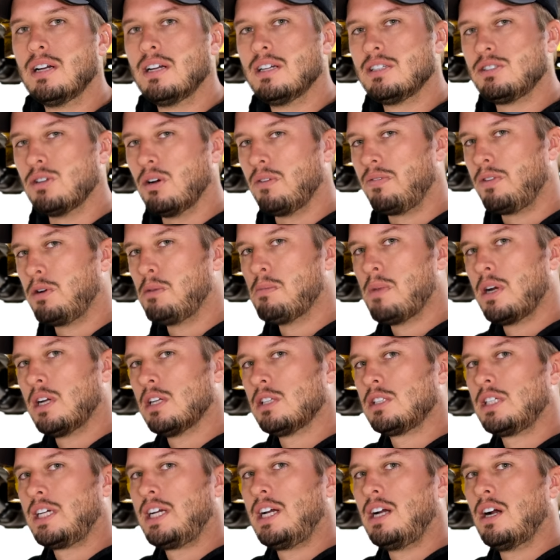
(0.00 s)
So a few
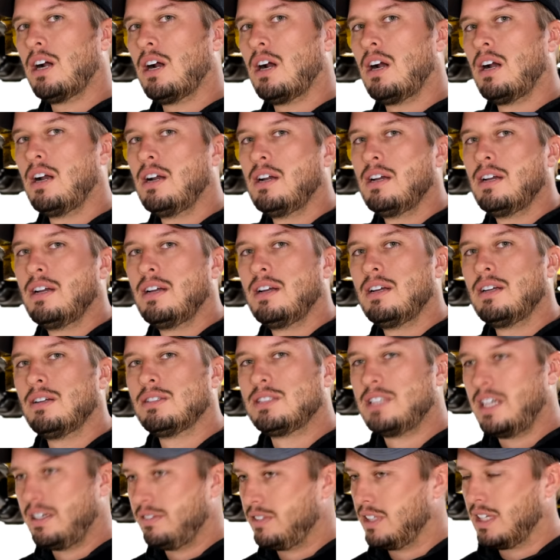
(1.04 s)
minutes here
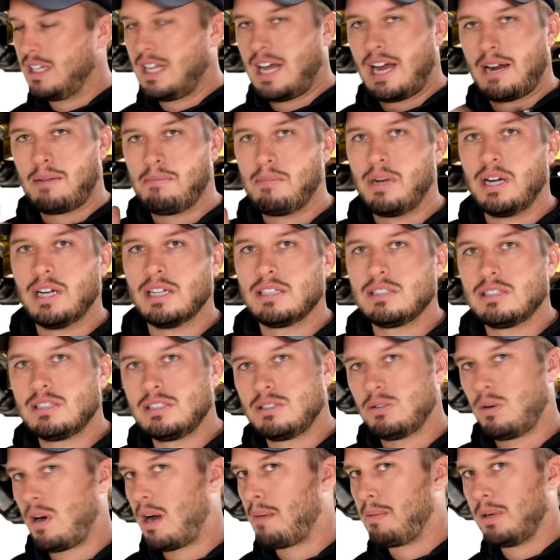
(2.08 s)
saves you a lot of minutes
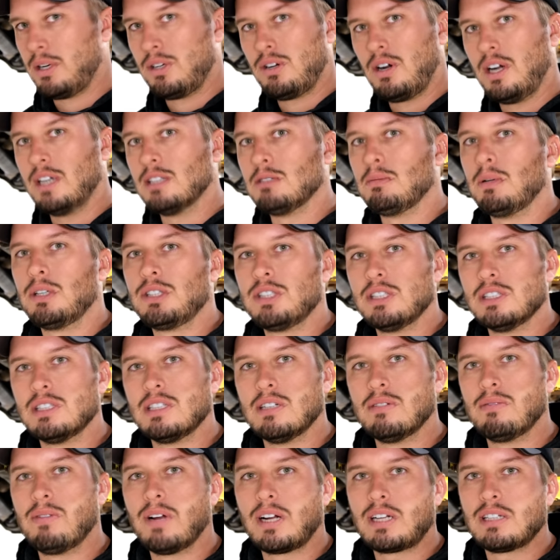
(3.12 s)
swapping transmissions
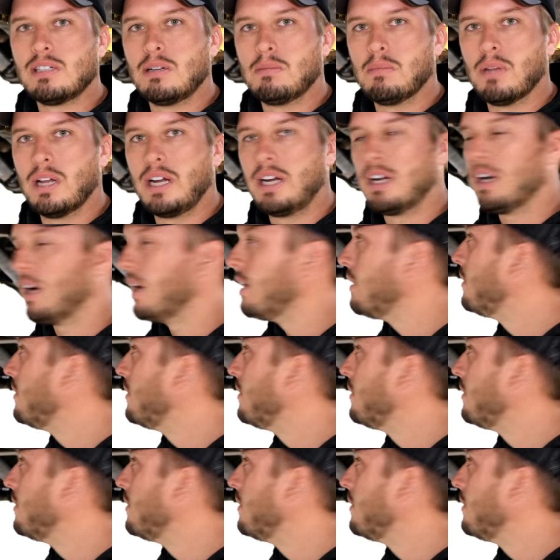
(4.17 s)
and fixing them later.